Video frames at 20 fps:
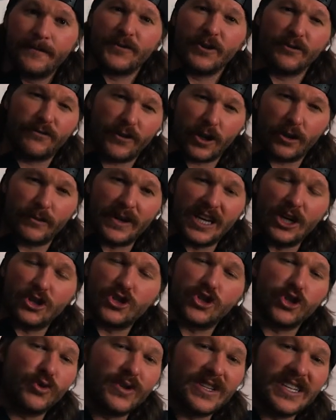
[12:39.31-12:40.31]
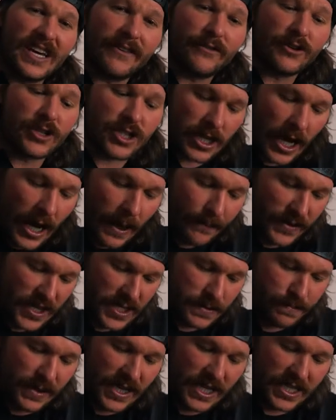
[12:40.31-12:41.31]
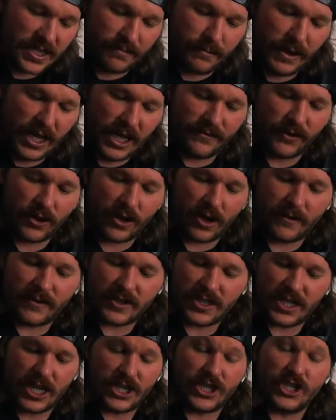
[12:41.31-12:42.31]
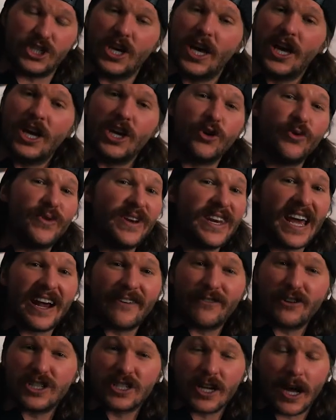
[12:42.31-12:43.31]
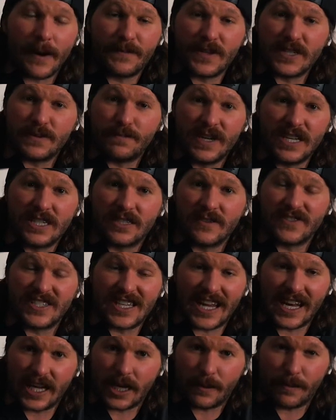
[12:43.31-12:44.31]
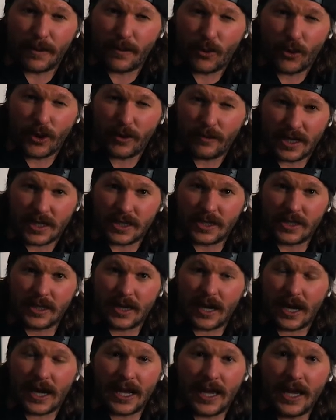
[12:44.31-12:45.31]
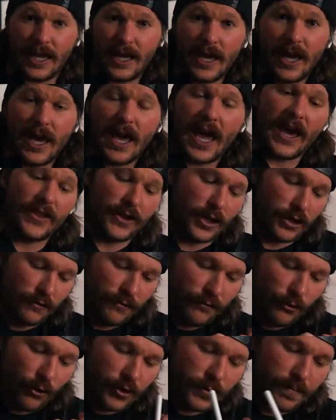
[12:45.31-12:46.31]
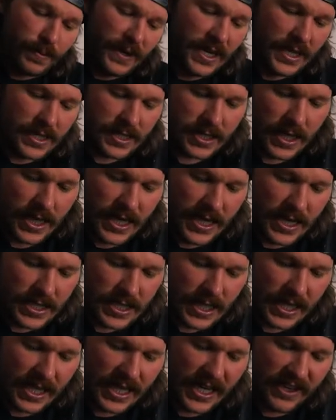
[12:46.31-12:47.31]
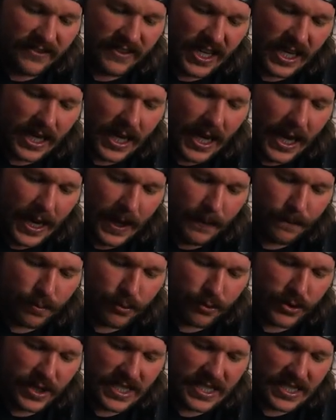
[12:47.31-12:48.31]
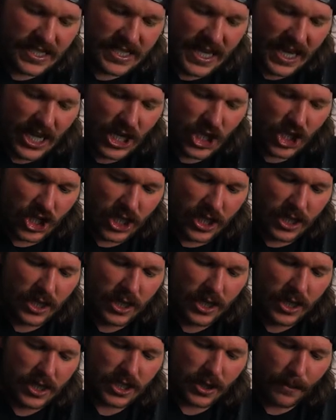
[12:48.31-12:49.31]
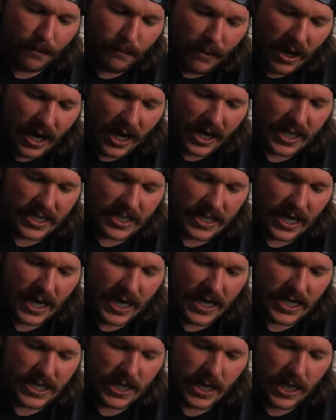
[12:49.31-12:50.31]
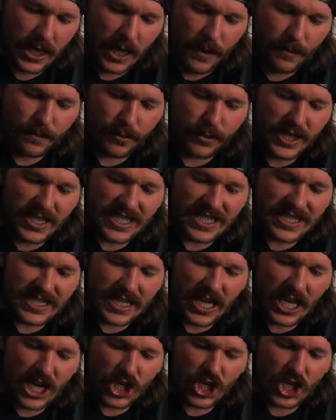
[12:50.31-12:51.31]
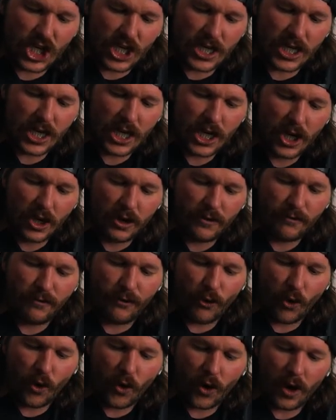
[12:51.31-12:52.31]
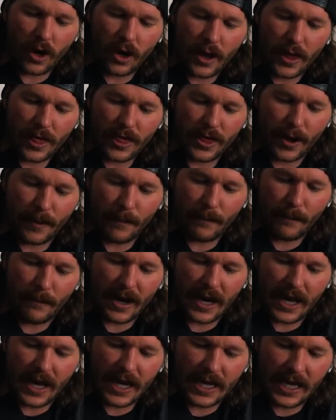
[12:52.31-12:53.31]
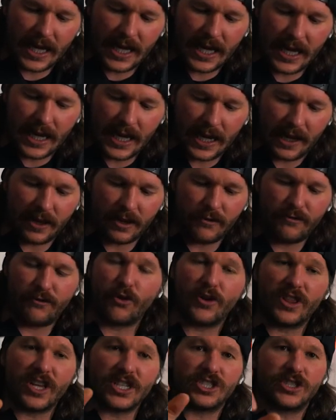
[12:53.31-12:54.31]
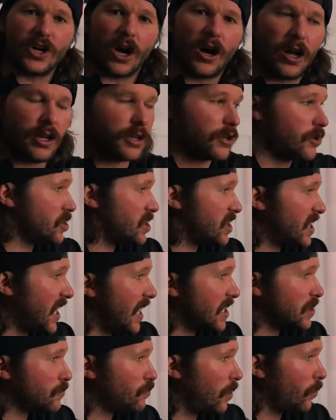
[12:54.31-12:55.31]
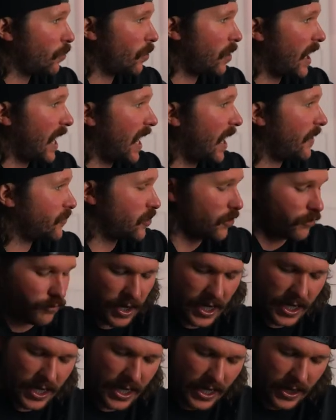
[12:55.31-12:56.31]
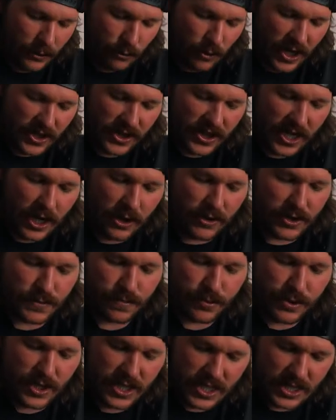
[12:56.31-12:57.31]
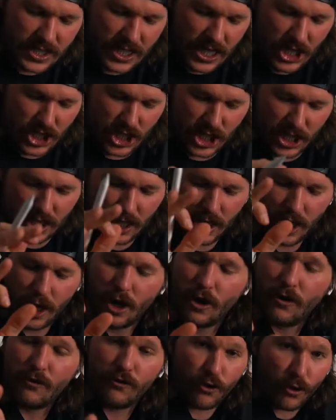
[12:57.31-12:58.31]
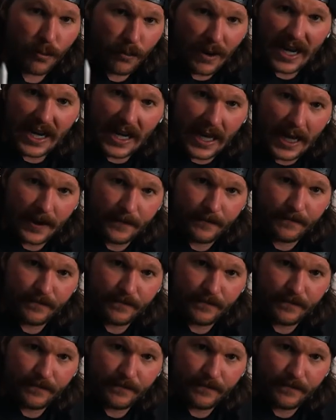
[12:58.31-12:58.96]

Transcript: You follow me here? So you never stop this piece of meaningful conversations. You never stop this piece of setting up appointments. Got it? And then the fourth piece is giving a presentation to monetize. Presentation for the money, for the dollars. That's what we're after right, right there is presentation for money.